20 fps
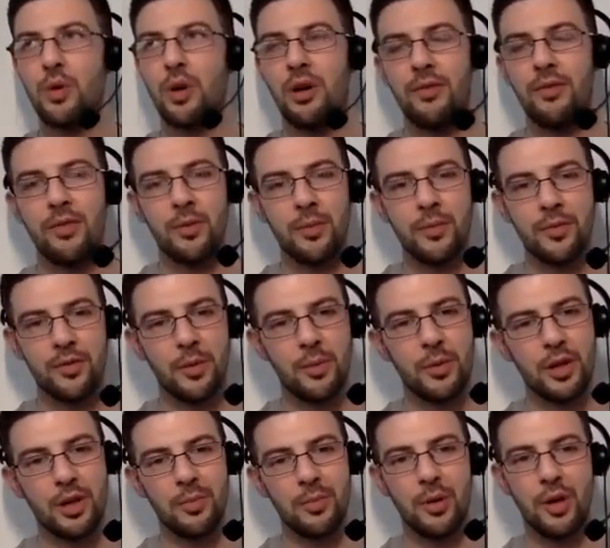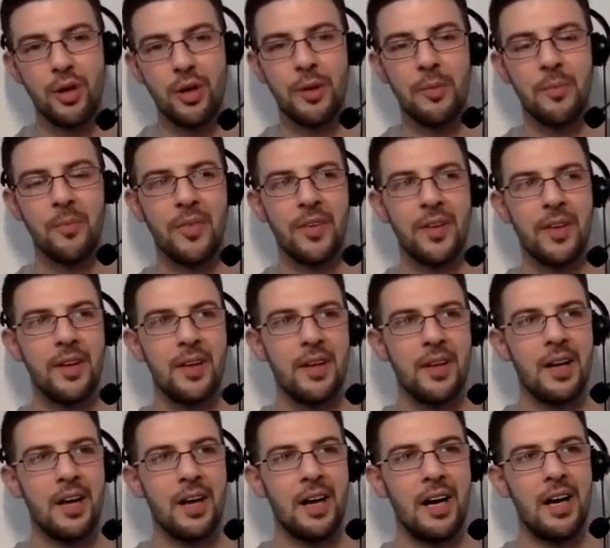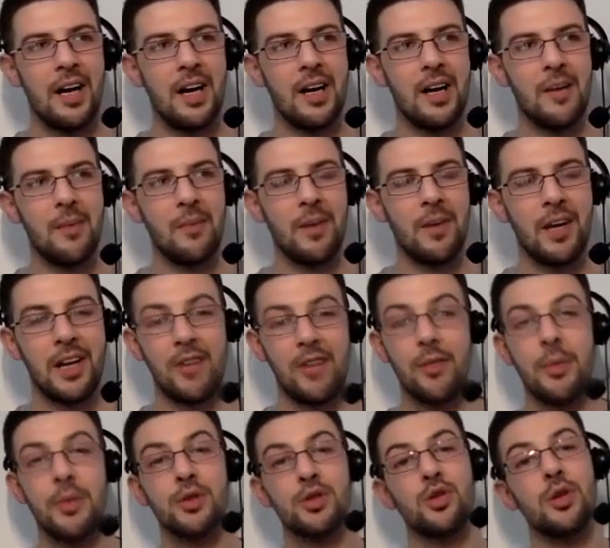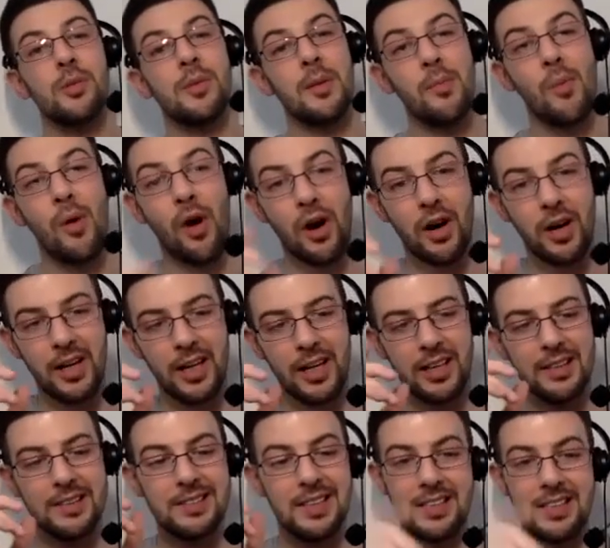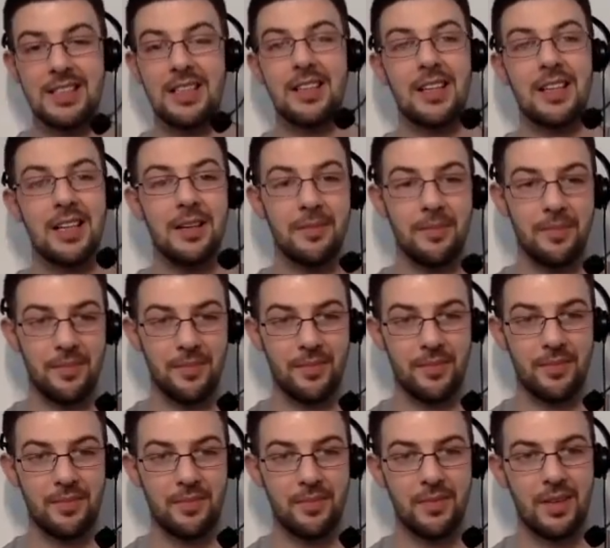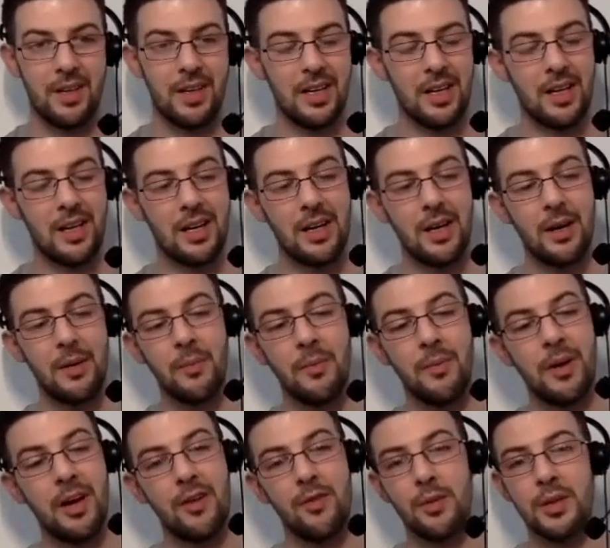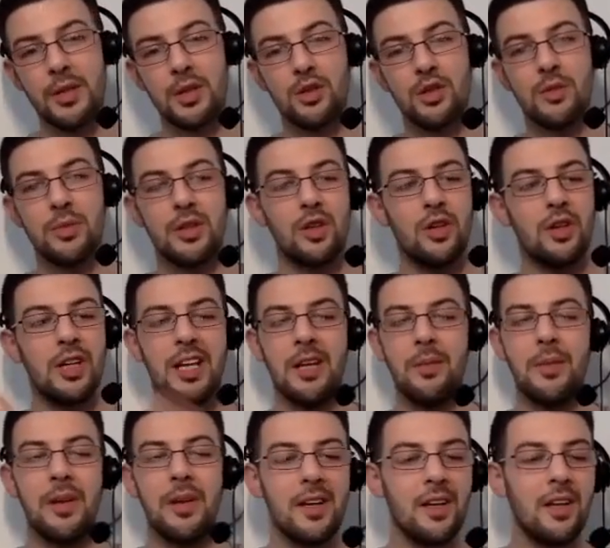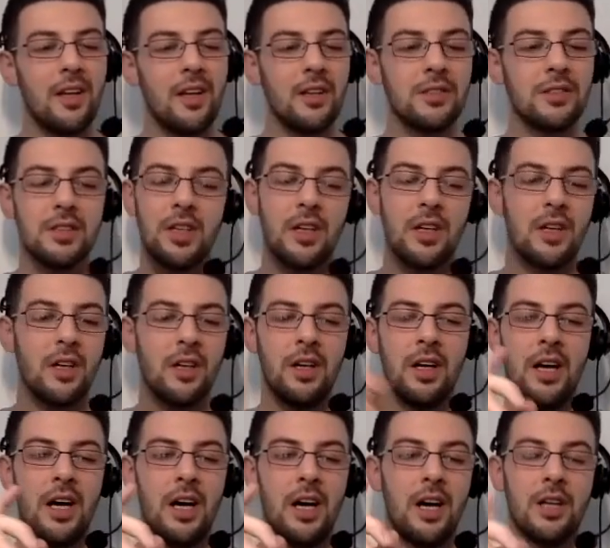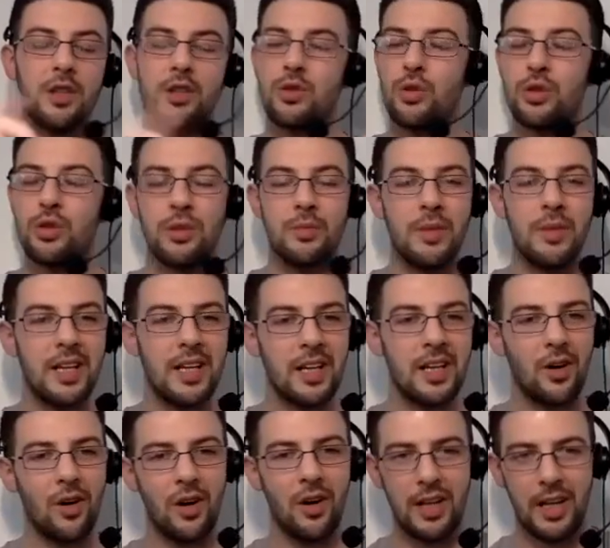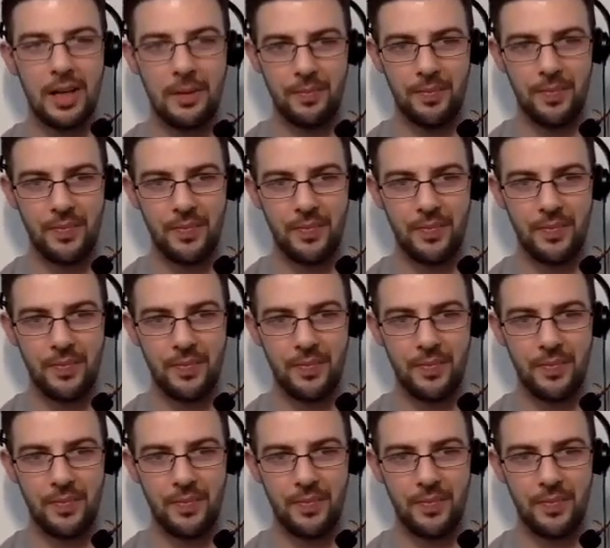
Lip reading: working from a computer, and everybody's going to be marketing digitally. Everybody's going to be doing emails, social media, all that.